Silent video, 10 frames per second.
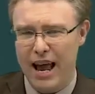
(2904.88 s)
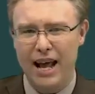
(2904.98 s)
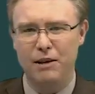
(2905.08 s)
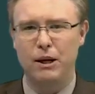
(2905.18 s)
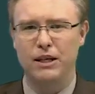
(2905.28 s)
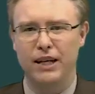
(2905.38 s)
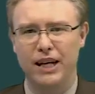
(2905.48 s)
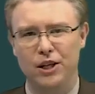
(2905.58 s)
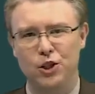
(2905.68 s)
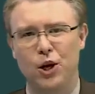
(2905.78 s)

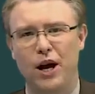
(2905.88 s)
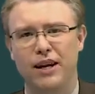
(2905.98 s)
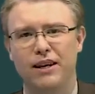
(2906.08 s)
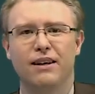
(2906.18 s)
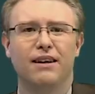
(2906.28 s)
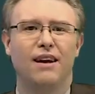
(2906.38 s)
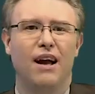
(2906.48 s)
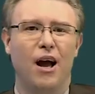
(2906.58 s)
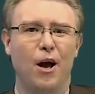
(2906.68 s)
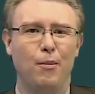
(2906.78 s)
especially in China,
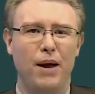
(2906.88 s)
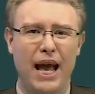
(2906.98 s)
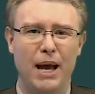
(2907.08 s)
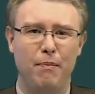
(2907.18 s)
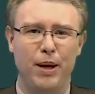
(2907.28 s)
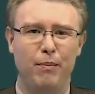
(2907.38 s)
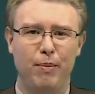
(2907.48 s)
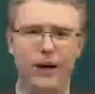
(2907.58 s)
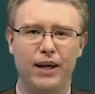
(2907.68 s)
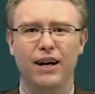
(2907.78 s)
um,
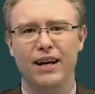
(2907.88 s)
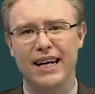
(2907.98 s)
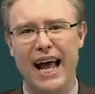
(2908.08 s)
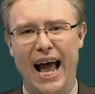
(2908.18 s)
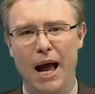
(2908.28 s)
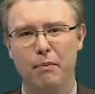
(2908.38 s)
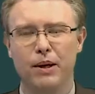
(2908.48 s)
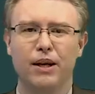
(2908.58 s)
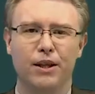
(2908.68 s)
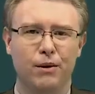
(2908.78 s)
APP and app.
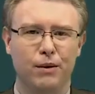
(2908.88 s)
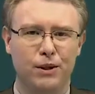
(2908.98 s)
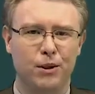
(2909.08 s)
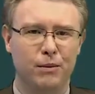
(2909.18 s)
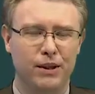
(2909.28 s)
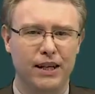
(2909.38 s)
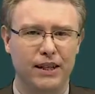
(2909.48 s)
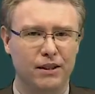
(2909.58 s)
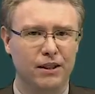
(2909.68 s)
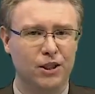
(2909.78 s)
There are some
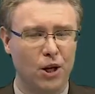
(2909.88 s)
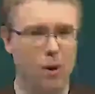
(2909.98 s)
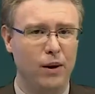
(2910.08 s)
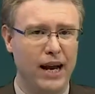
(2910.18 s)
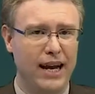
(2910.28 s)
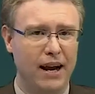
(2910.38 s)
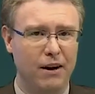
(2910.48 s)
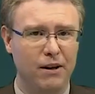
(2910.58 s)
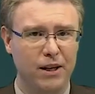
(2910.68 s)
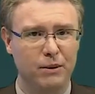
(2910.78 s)
things that sound like
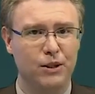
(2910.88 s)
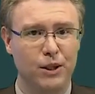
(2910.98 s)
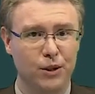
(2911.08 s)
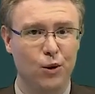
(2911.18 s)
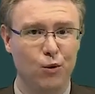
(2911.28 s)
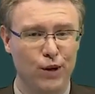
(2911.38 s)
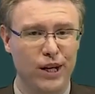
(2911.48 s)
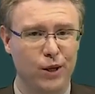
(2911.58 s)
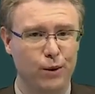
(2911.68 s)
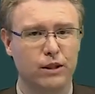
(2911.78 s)
acronyms that you don't
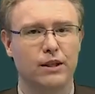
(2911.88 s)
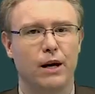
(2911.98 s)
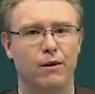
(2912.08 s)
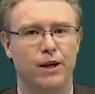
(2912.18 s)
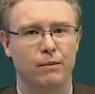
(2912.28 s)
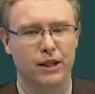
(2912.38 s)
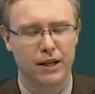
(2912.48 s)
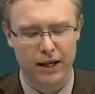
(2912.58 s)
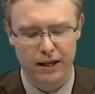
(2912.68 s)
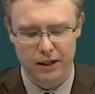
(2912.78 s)
really use as acronyms
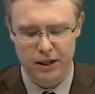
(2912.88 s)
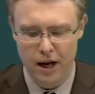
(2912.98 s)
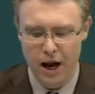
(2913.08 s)
in English.